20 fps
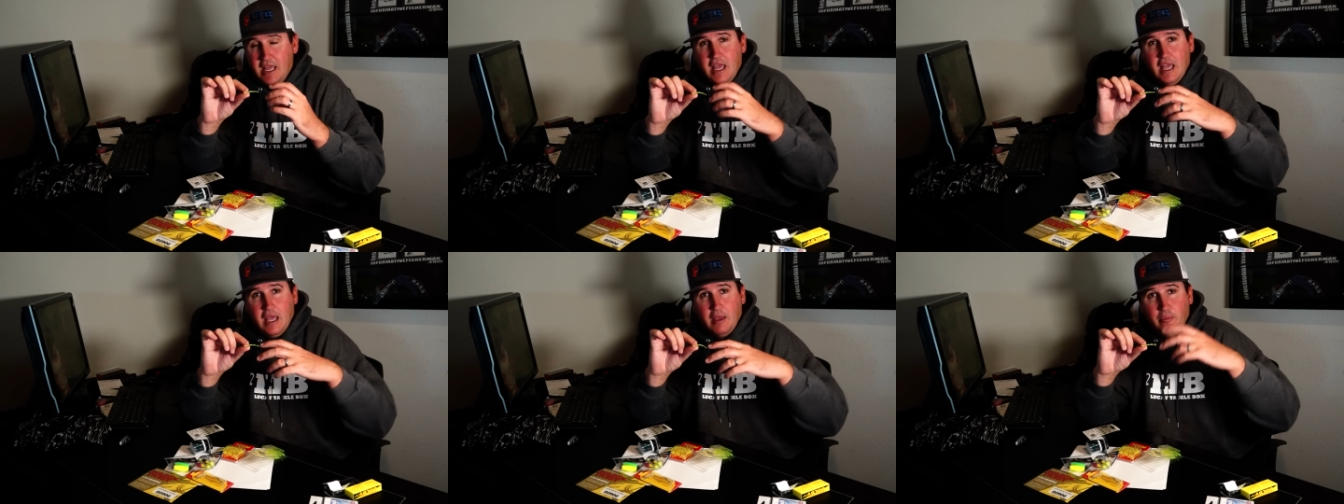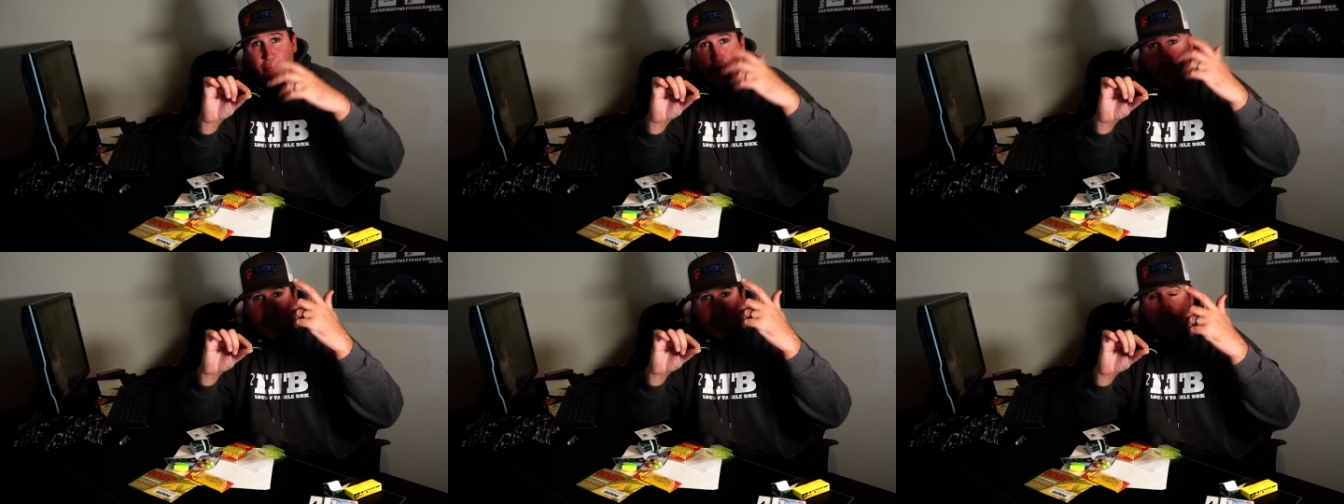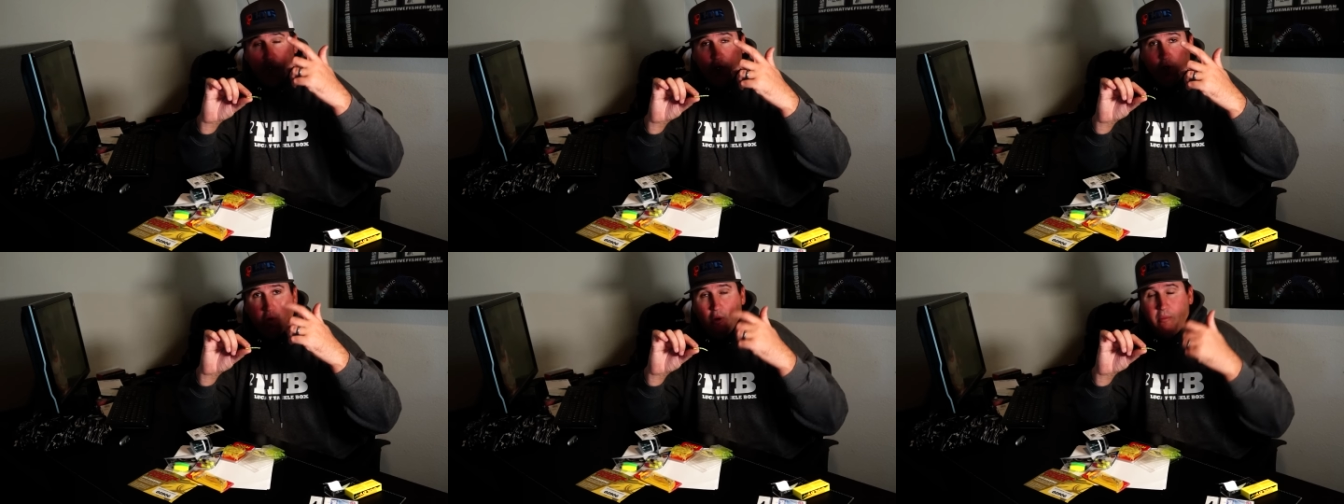and put it
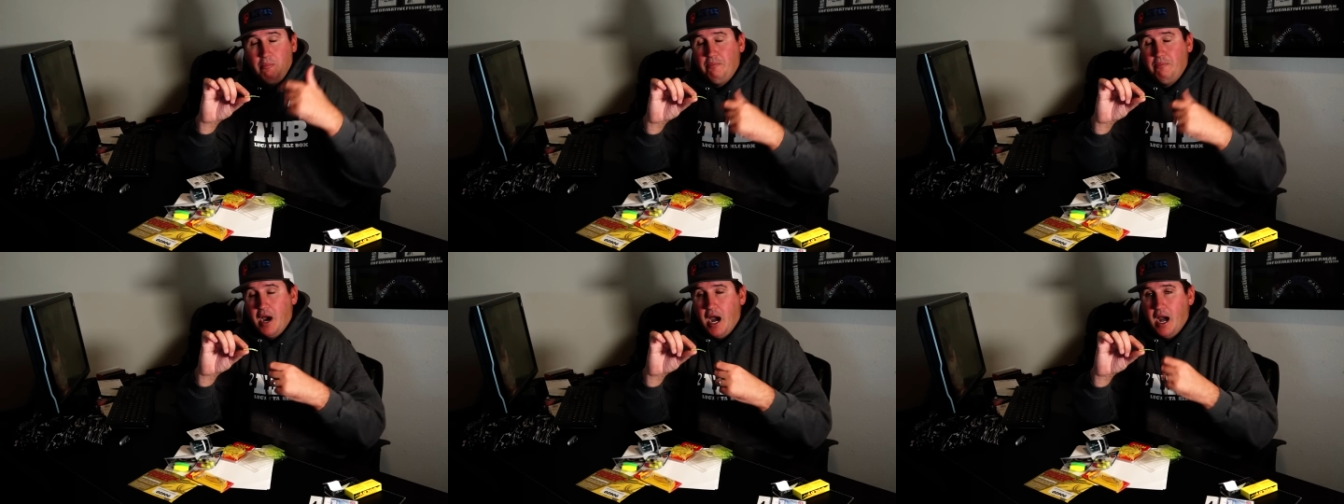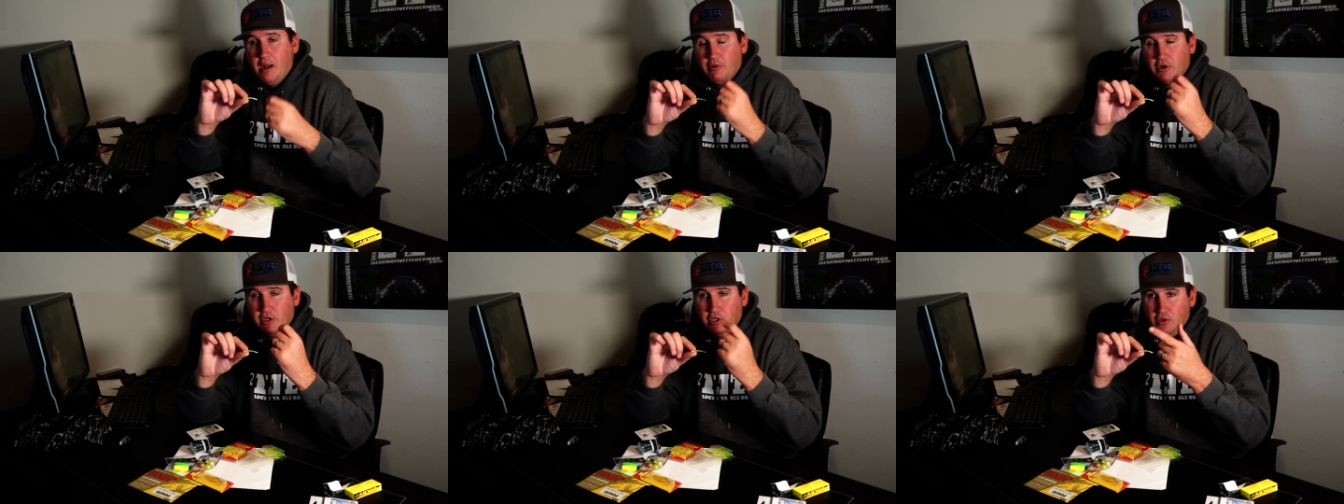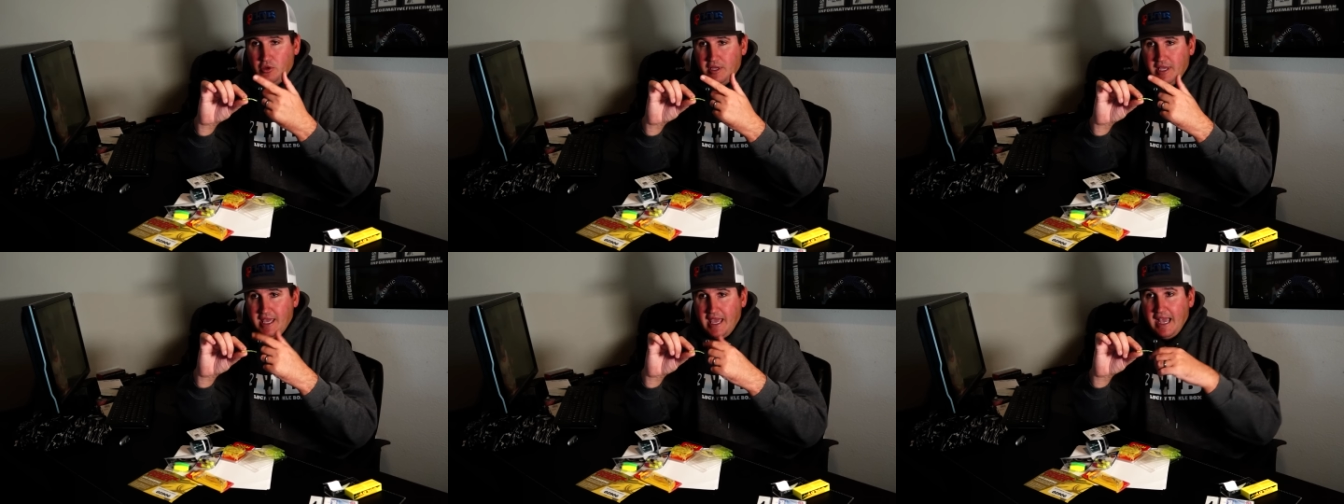under a bobber,
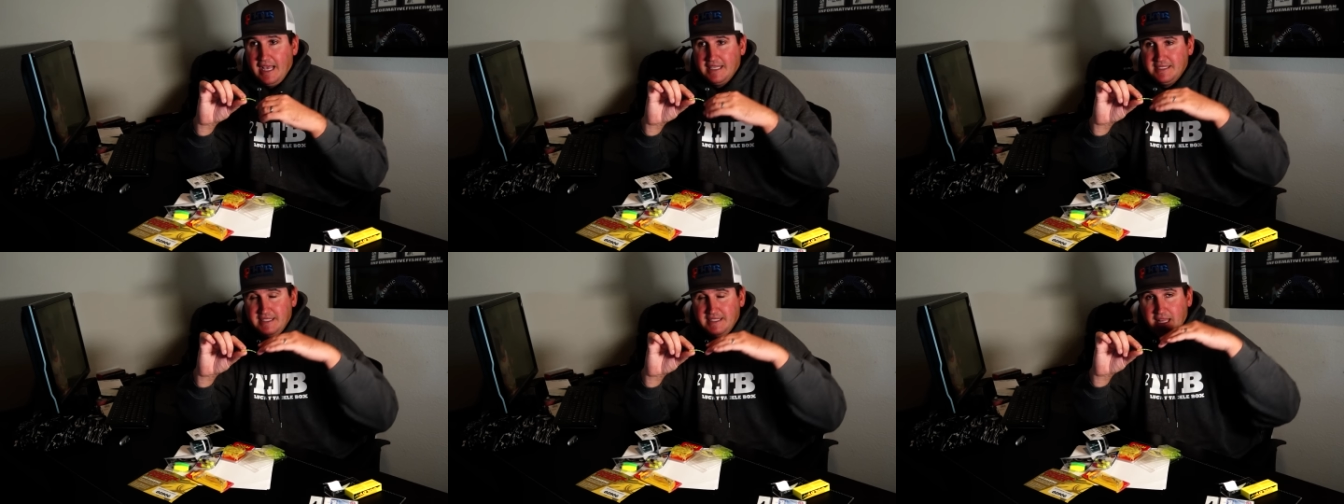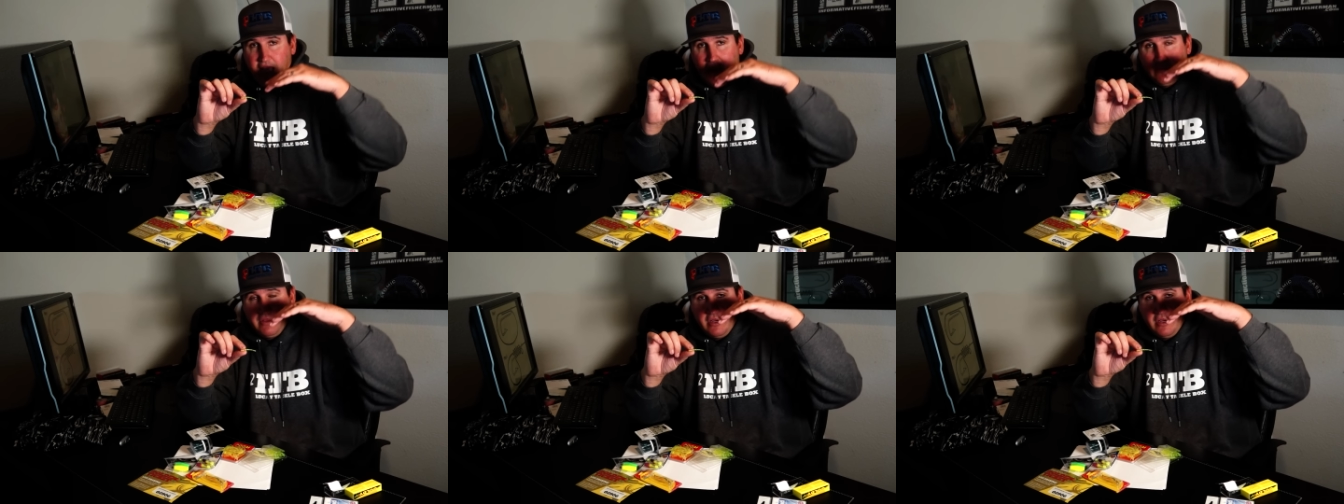you can cast it out